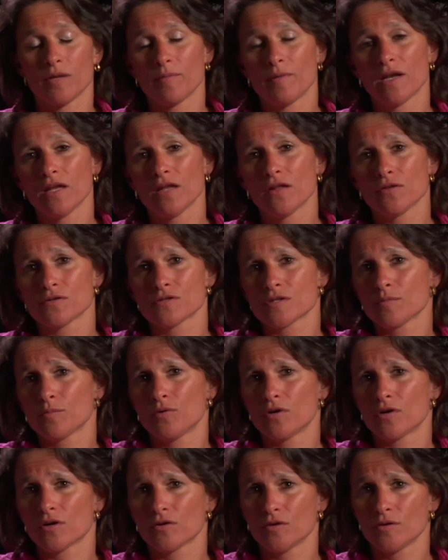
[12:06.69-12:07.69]
And many of those
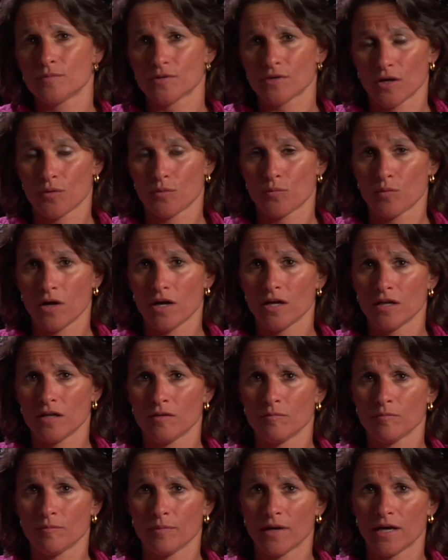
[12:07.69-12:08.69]
support groups are
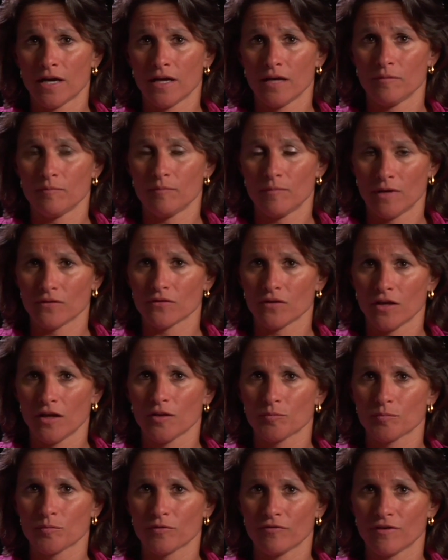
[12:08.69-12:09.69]
run by mental
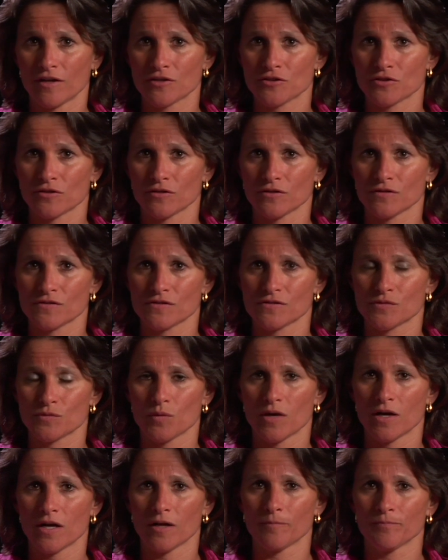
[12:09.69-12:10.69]
health professionals as
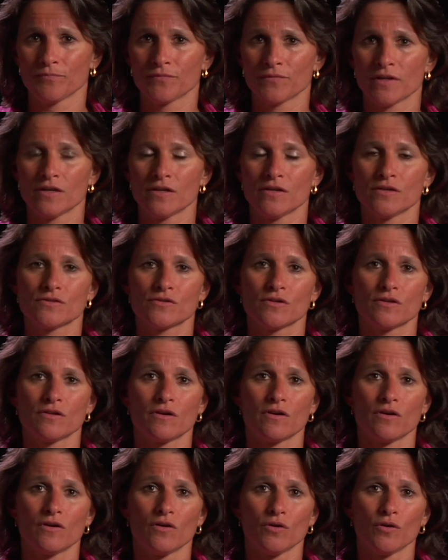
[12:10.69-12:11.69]
well. So
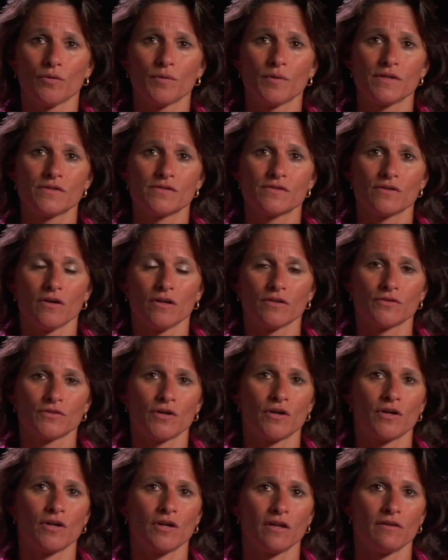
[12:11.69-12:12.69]
there are always
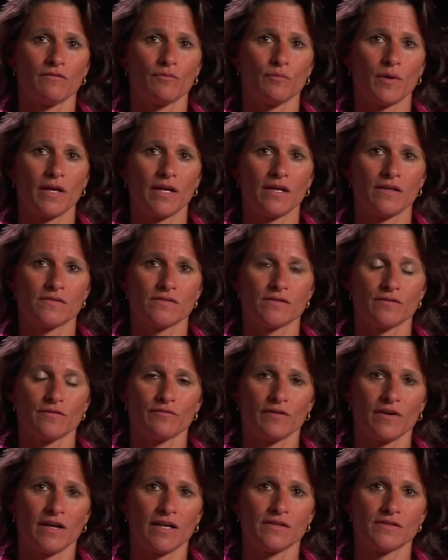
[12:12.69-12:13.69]
alternative ways to
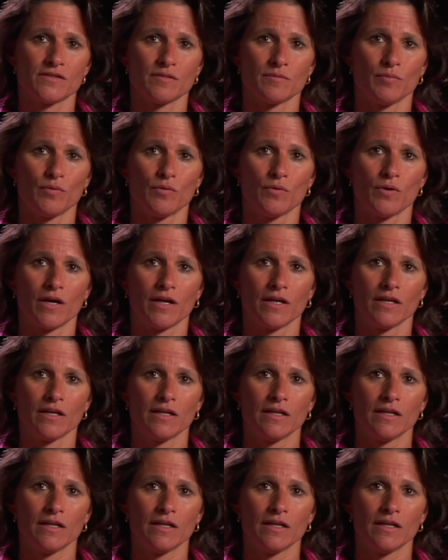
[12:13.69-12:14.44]
find support.